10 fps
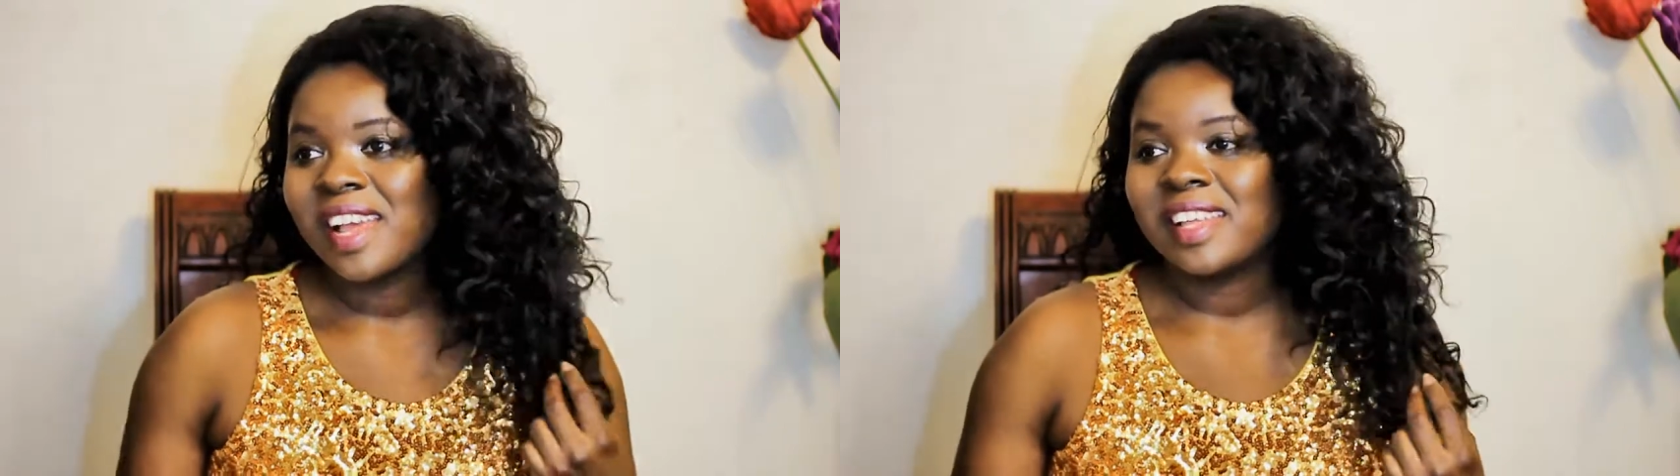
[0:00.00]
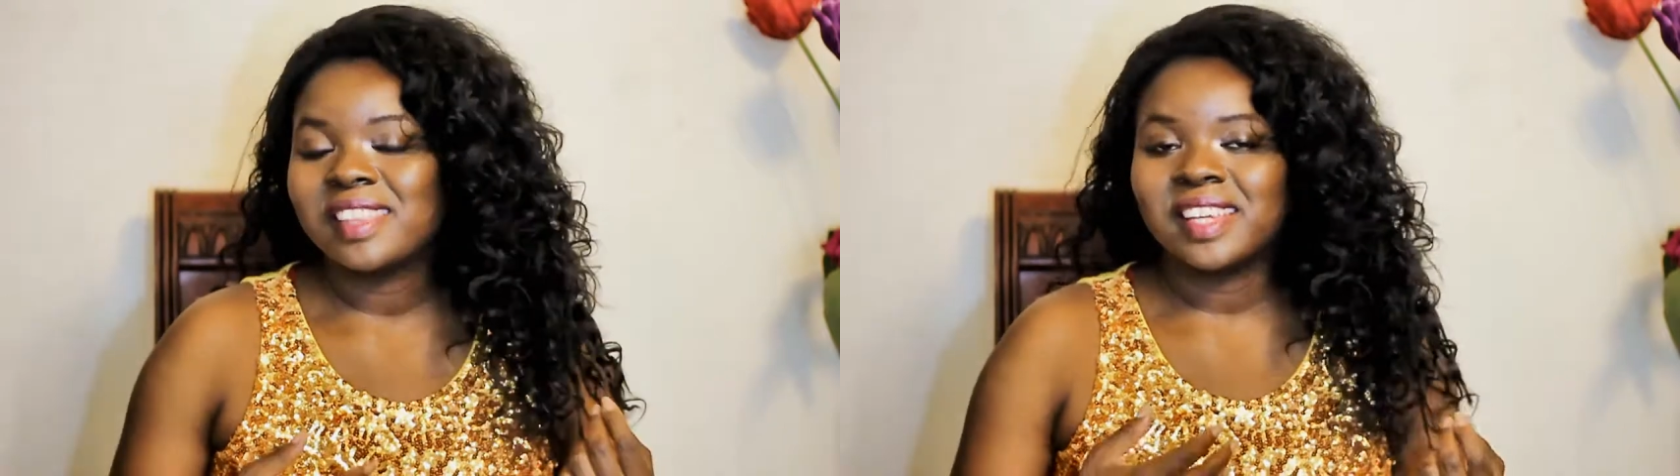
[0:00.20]

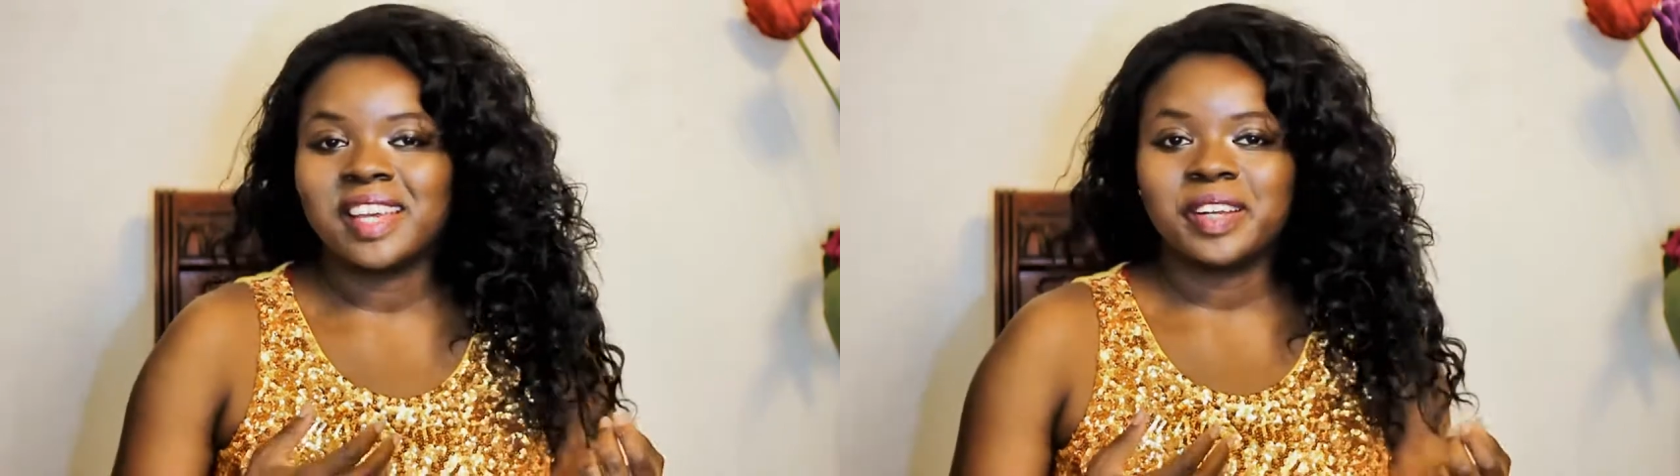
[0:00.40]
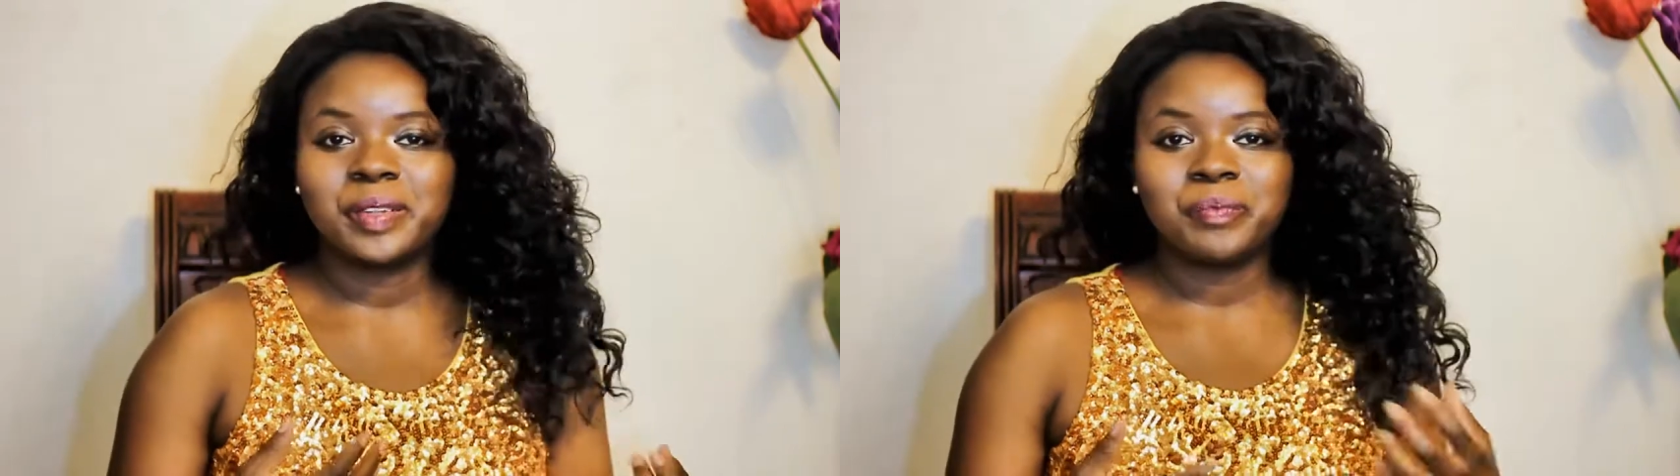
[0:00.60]

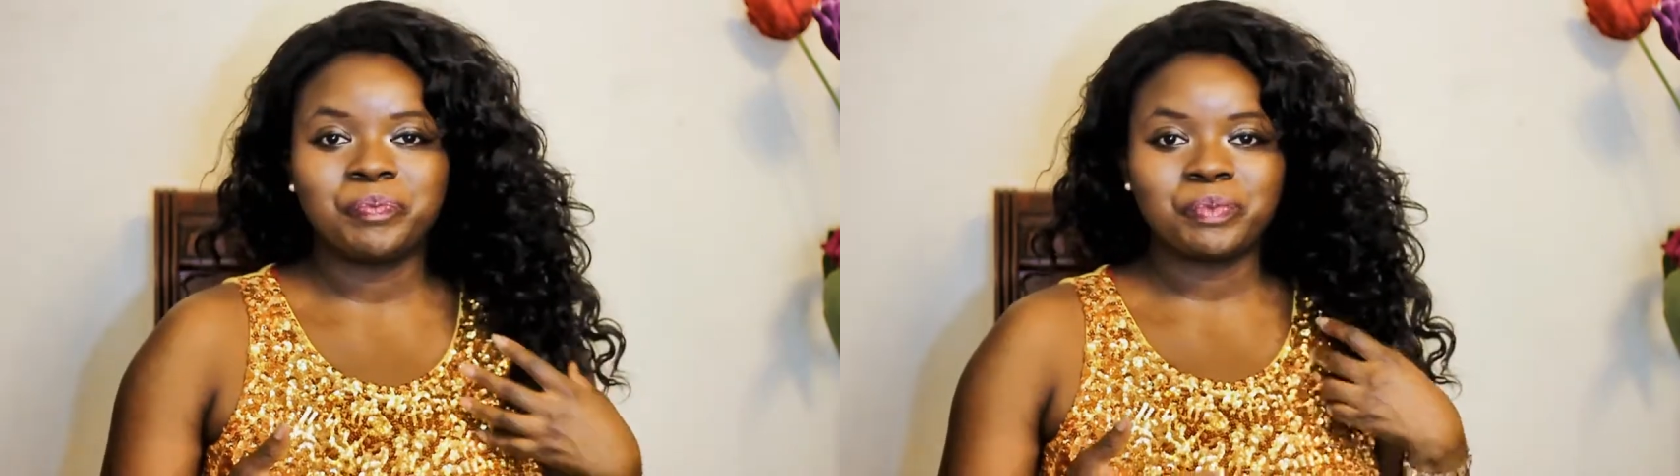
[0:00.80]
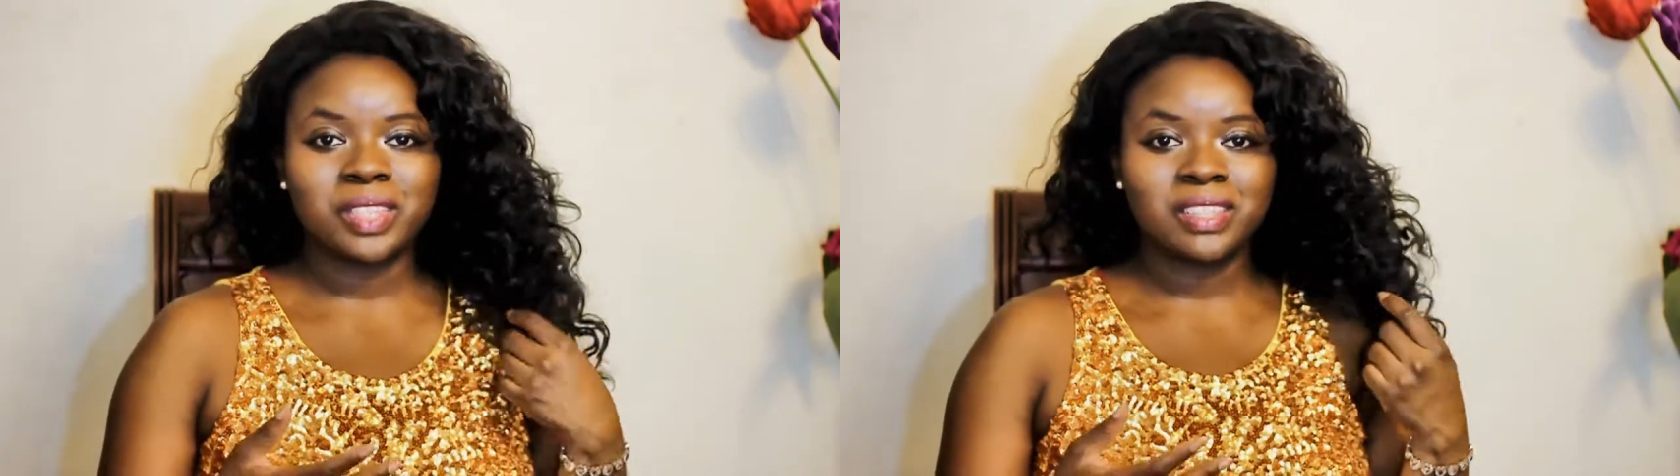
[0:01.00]

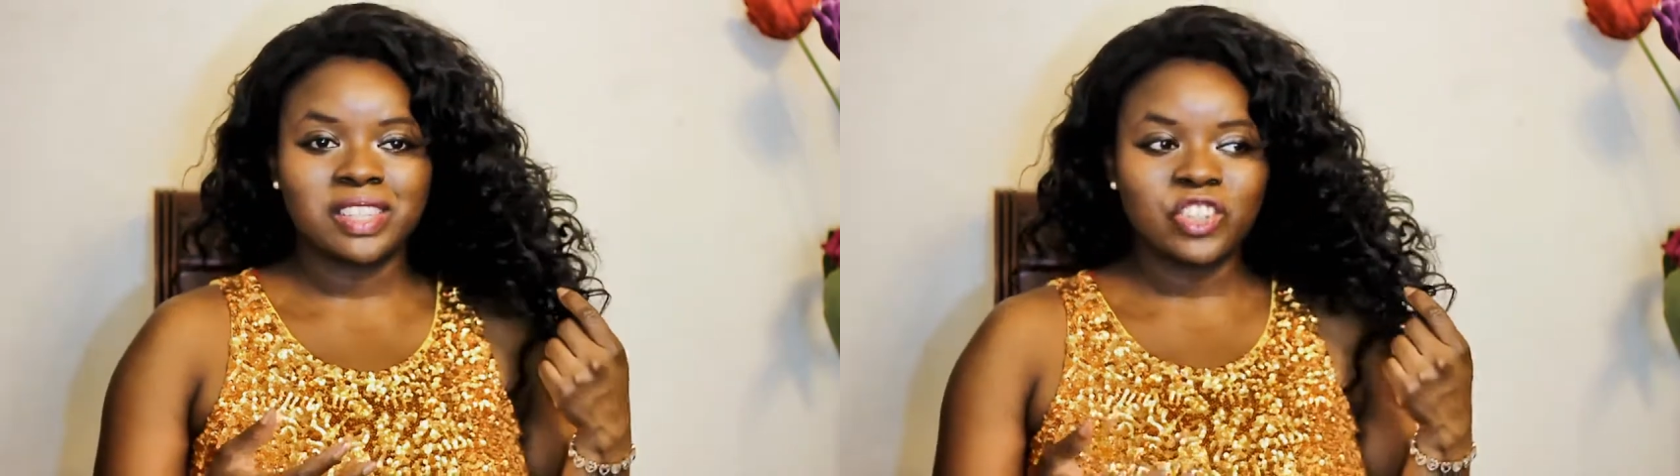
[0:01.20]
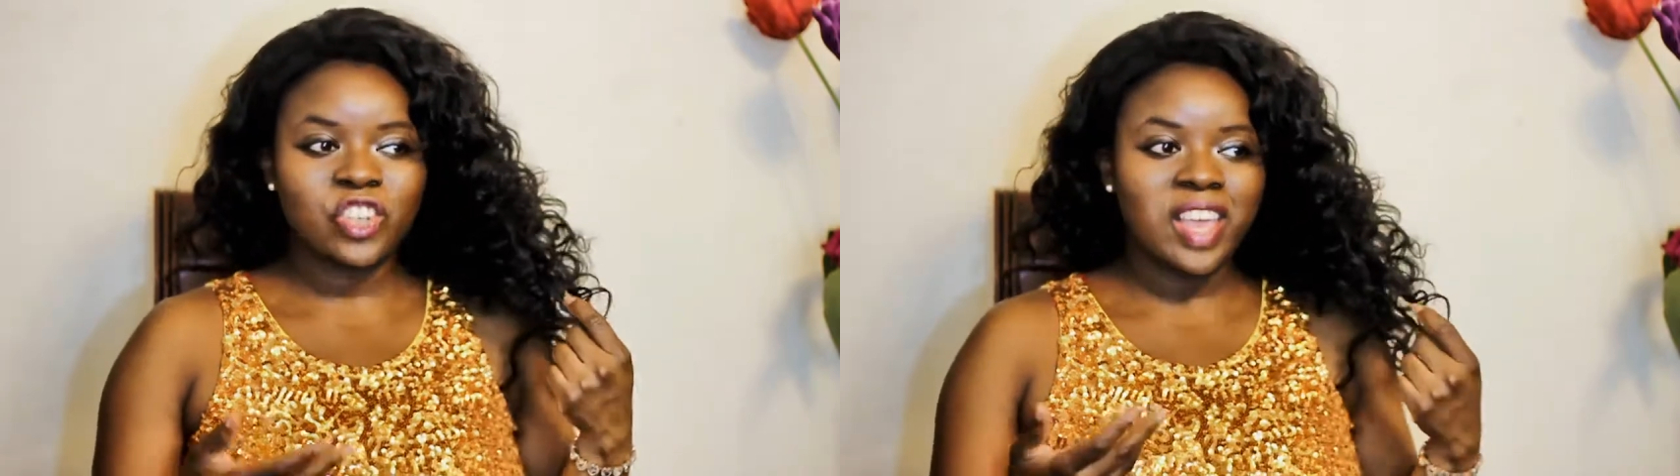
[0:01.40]

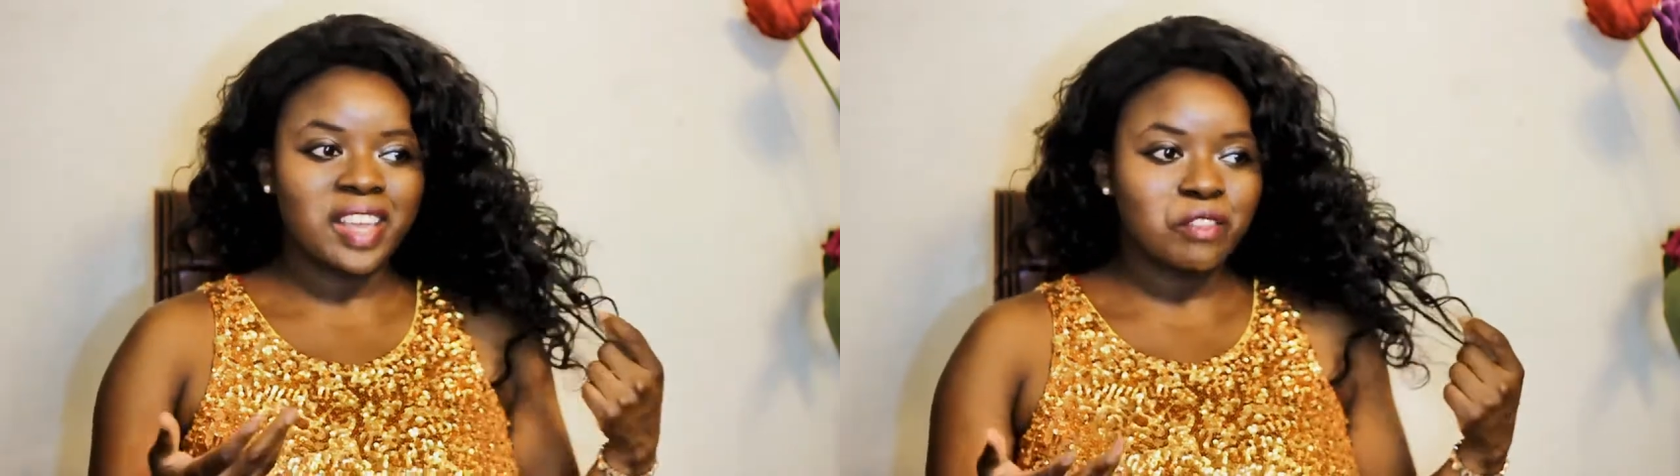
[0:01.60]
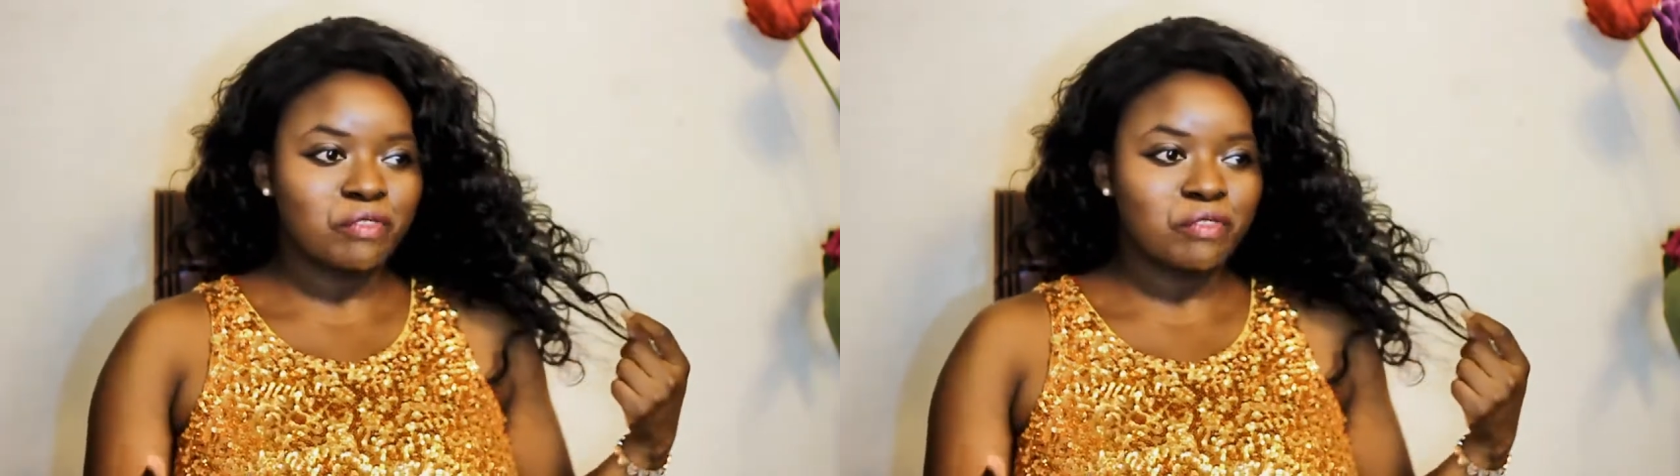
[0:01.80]
the shine